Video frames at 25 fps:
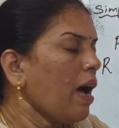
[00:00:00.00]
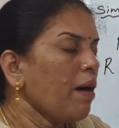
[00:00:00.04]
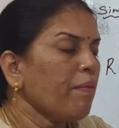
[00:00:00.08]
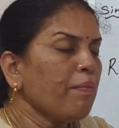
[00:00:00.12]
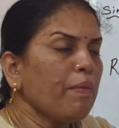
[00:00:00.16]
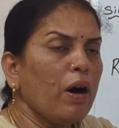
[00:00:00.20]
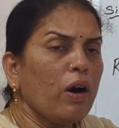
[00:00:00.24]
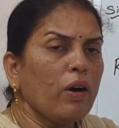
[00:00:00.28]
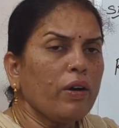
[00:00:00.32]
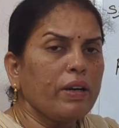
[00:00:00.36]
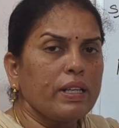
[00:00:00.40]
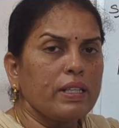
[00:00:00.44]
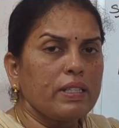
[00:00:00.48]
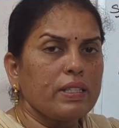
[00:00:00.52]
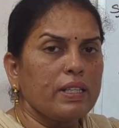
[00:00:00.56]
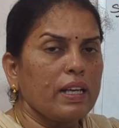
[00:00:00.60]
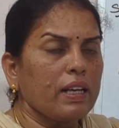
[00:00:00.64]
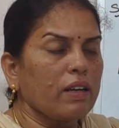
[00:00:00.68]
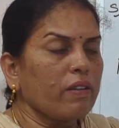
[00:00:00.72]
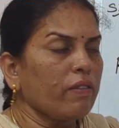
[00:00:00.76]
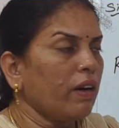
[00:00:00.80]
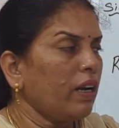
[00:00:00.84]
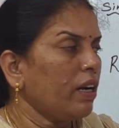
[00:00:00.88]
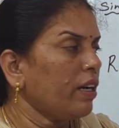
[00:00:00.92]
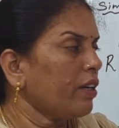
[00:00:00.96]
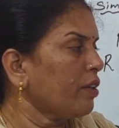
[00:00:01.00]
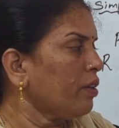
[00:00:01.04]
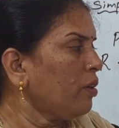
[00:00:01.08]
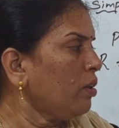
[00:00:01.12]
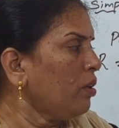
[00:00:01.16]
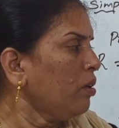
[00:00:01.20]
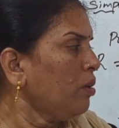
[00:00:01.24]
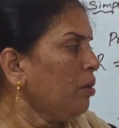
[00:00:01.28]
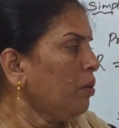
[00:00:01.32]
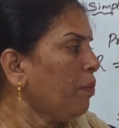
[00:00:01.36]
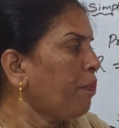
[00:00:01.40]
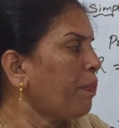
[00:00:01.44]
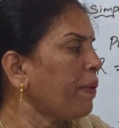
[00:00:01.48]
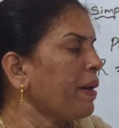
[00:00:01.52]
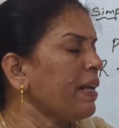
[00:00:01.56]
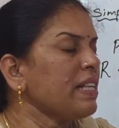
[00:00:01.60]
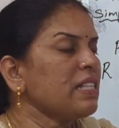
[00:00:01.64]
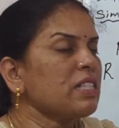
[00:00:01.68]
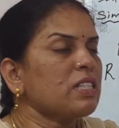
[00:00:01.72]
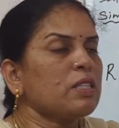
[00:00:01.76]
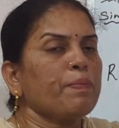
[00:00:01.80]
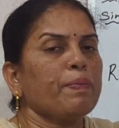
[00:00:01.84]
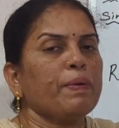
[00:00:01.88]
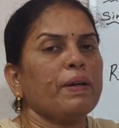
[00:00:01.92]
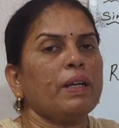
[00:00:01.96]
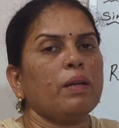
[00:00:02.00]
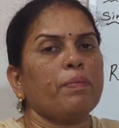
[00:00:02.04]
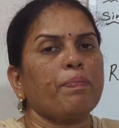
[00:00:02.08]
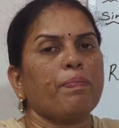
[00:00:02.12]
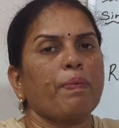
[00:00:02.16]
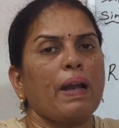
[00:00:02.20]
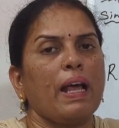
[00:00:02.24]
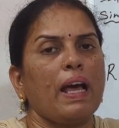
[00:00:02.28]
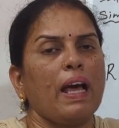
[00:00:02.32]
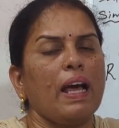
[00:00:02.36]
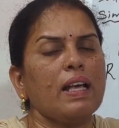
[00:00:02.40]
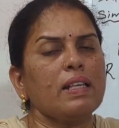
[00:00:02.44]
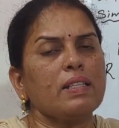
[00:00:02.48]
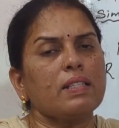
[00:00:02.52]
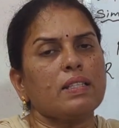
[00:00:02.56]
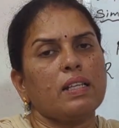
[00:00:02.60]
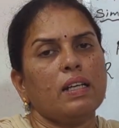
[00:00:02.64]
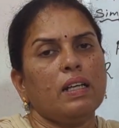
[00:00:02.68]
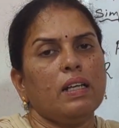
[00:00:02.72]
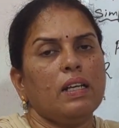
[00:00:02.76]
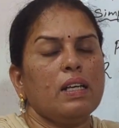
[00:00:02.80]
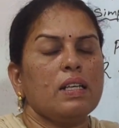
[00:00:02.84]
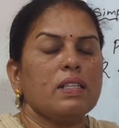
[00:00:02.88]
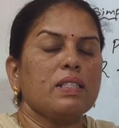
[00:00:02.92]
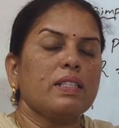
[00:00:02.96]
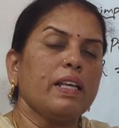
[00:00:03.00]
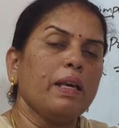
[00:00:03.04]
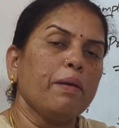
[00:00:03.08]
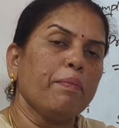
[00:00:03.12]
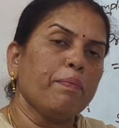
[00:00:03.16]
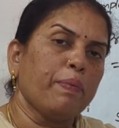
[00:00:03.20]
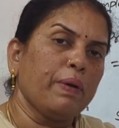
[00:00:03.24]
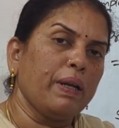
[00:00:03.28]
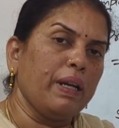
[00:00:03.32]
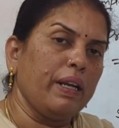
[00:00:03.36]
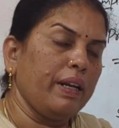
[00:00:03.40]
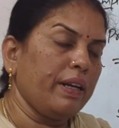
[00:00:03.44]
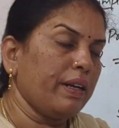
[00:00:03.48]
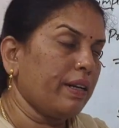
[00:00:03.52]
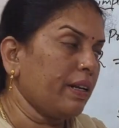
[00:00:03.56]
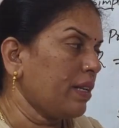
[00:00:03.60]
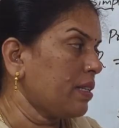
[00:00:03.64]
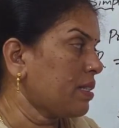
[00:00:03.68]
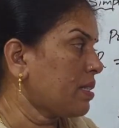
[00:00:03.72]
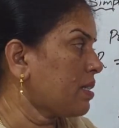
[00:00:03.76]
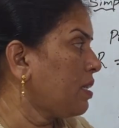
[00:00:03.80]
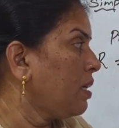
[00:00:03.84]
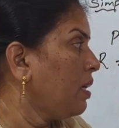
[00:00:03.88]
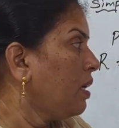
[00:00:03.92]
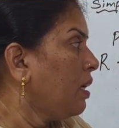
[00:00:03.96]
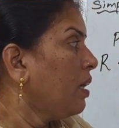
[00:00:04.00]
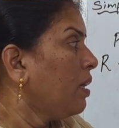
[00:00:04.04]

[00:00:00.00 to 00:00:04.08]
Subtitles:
Amount is equal to principal plus simple interest.